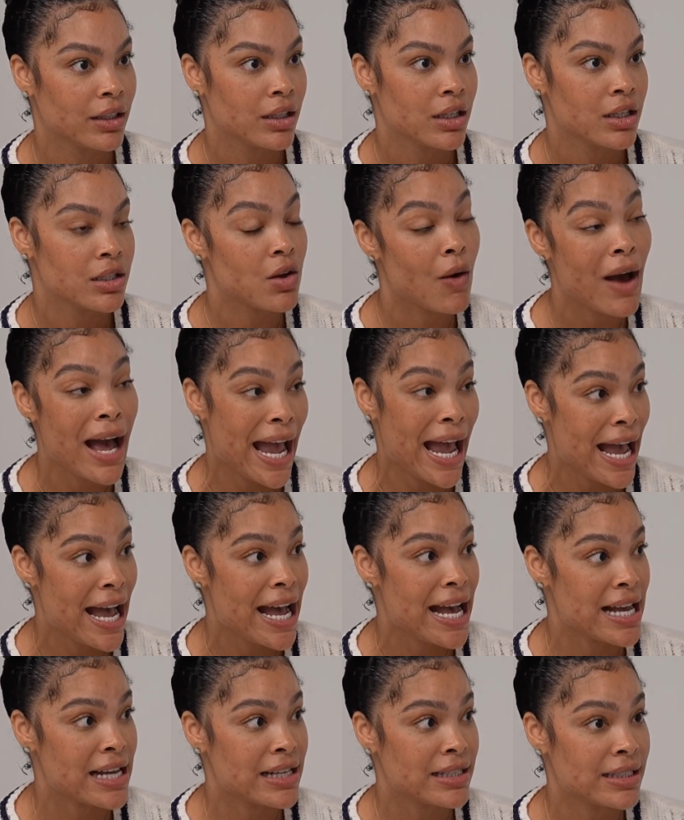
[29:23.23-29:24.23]
So I
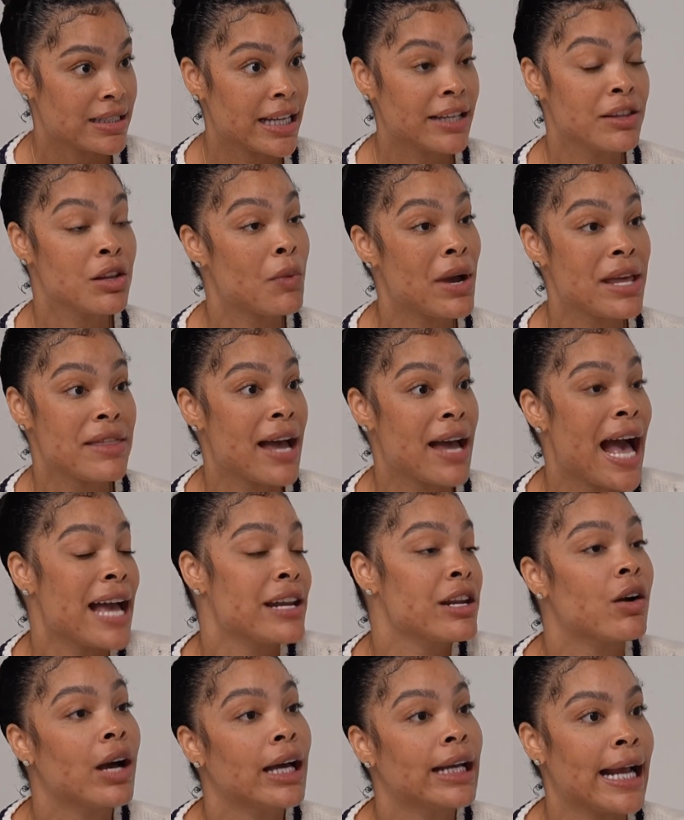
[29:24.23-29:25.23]
asked in the way that I
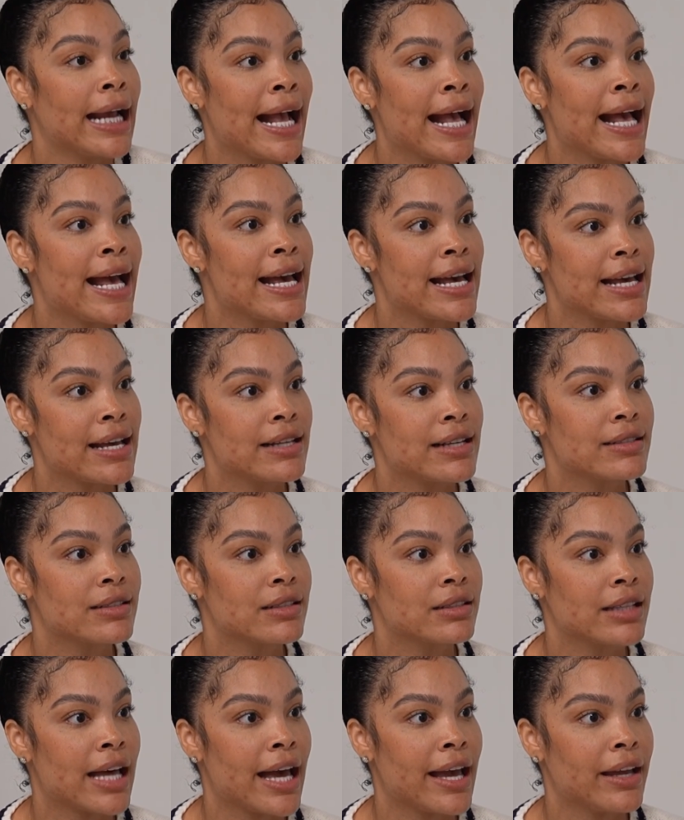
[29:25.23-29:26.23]
know how to
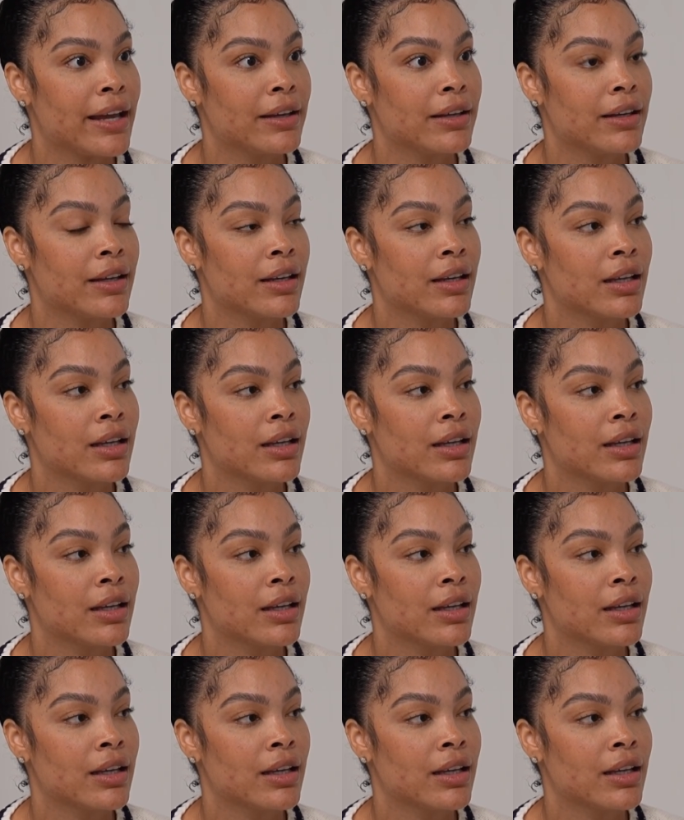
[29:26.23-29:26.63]
ask. Like,